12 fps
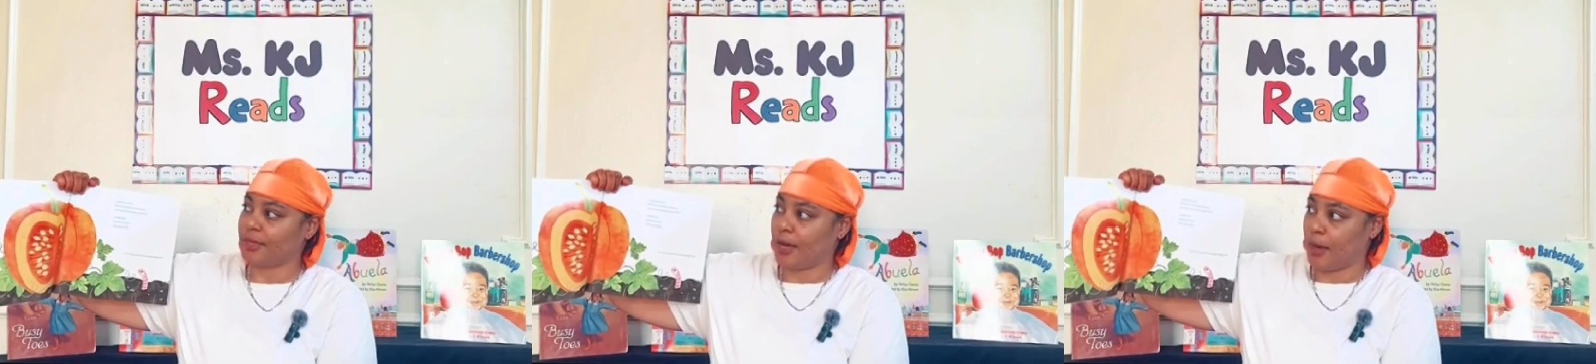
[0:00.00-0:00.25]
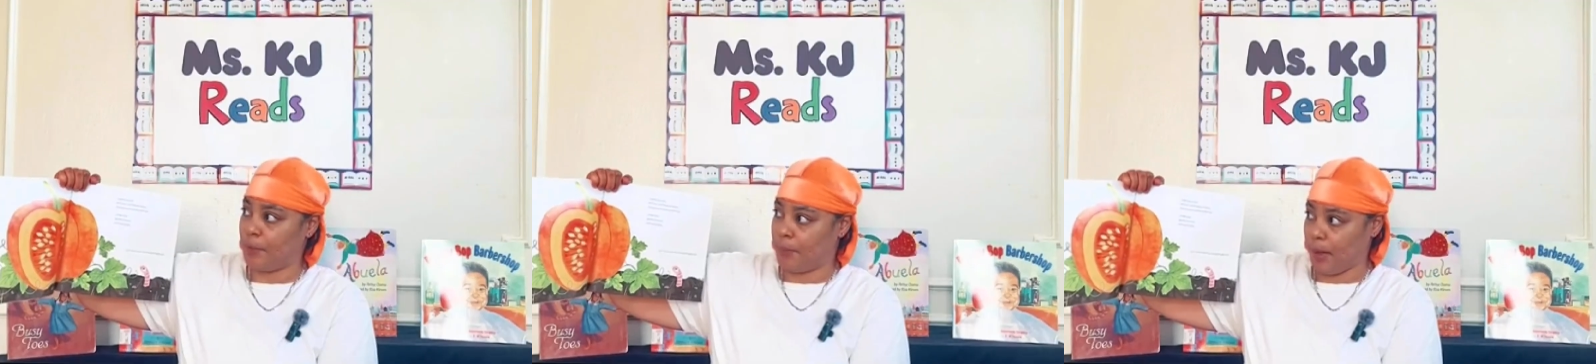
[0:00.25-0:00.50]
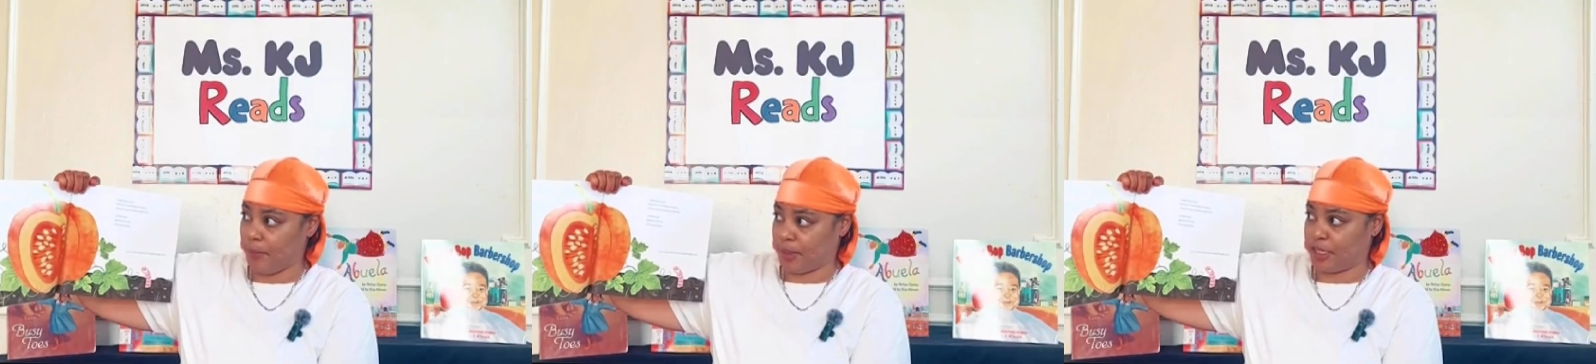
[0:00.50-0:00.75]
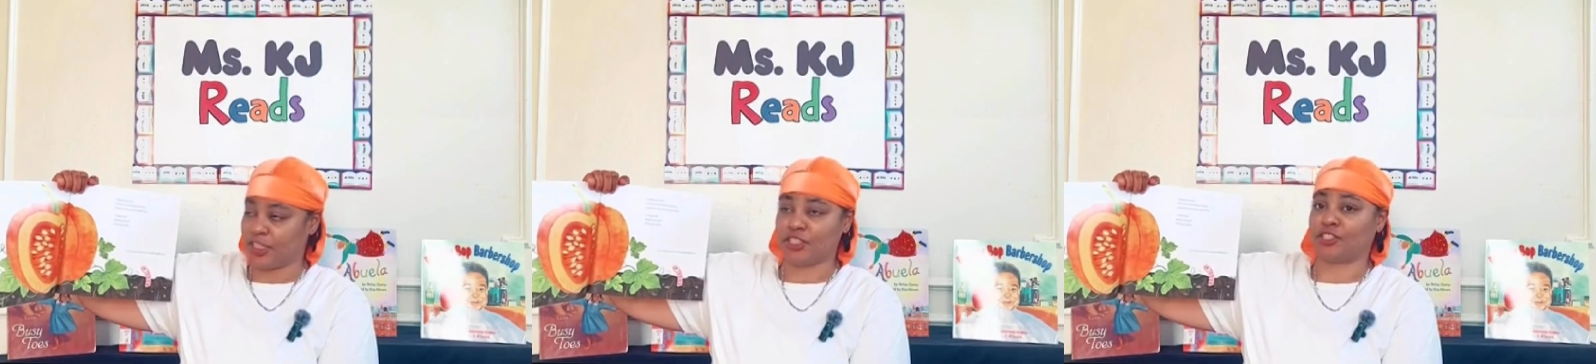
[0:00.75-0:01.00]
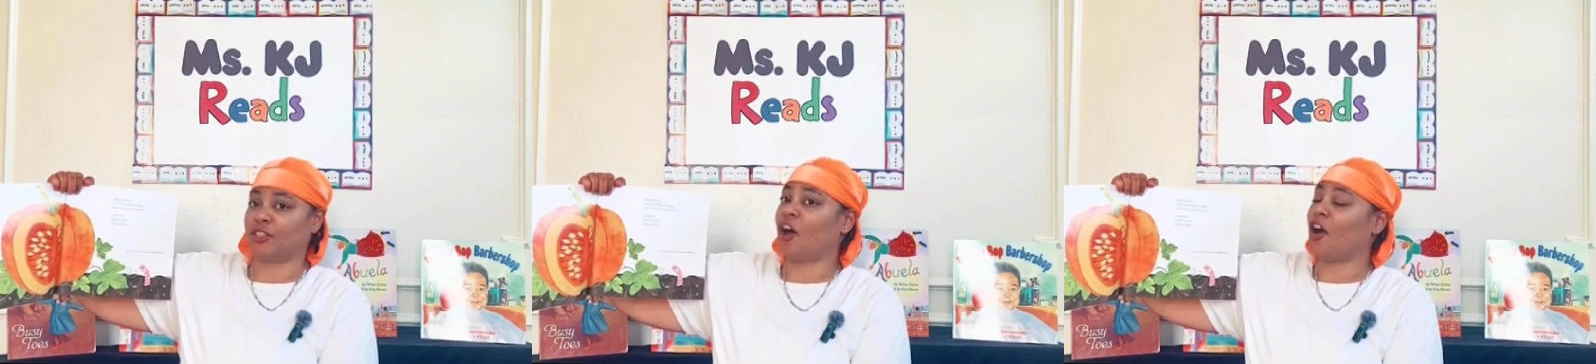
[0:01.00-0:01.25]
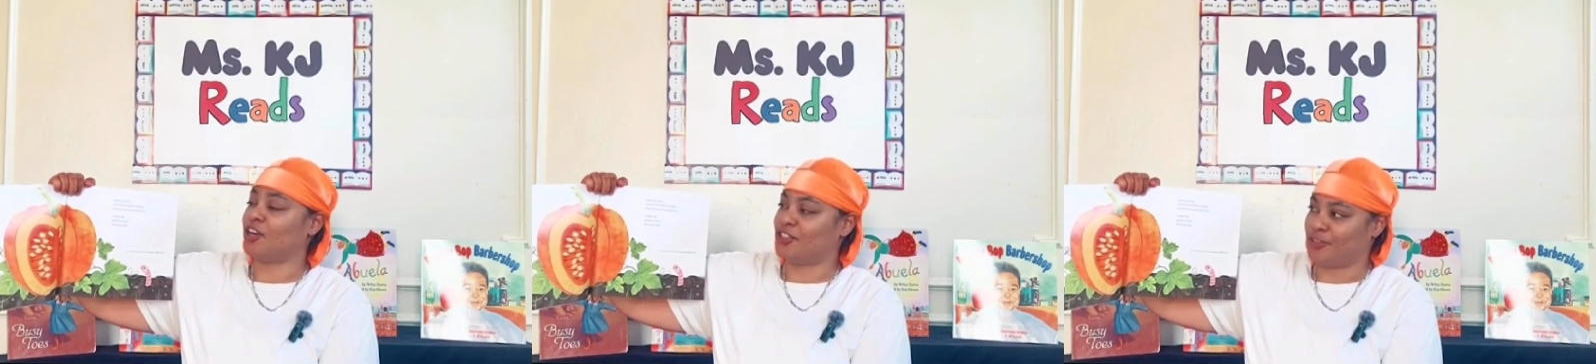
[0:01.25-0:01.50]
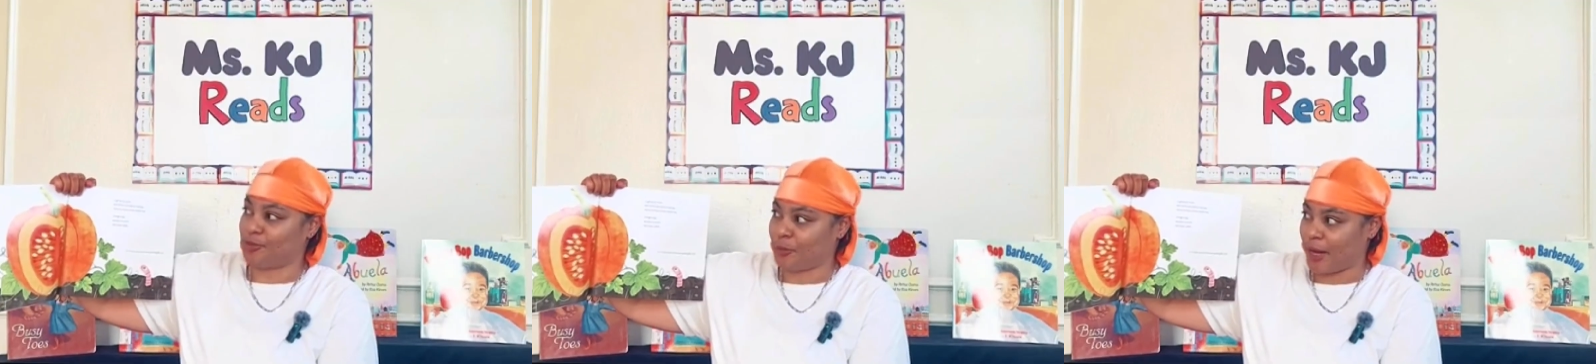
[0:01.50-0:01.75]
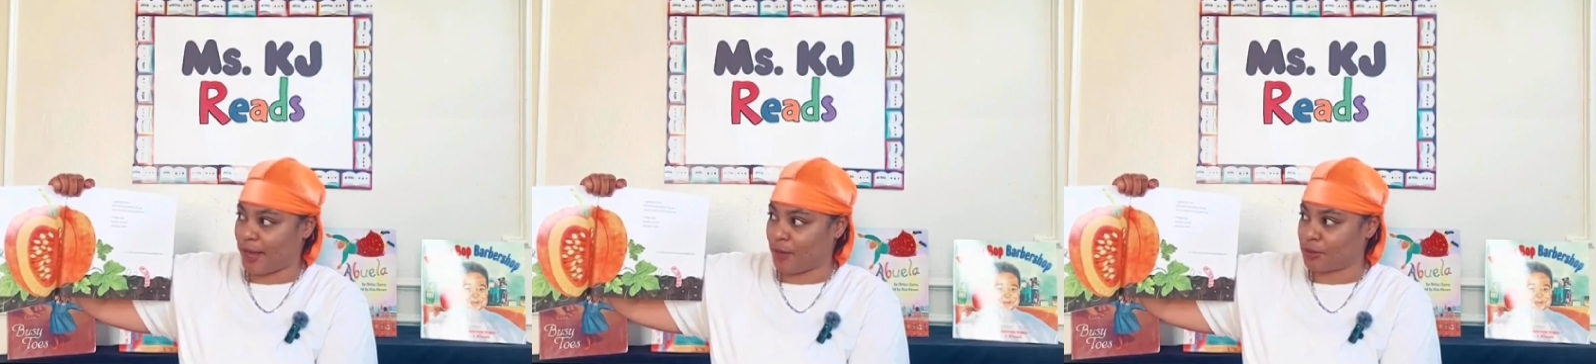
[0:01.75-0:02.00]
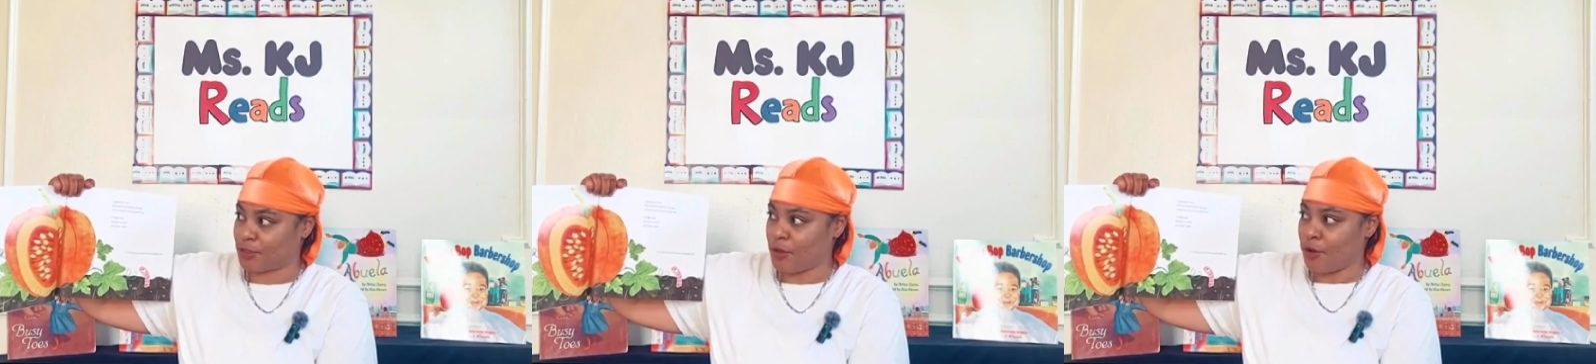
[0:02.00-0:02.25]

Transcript: A pumpkin is large and round,